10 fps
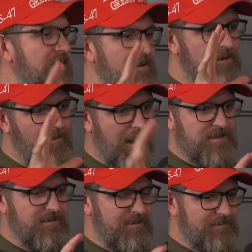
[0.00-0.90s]
You're
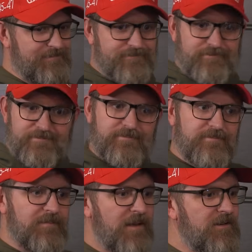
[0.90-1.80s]
watching it,
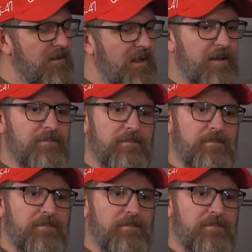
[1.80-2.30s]
and you're like,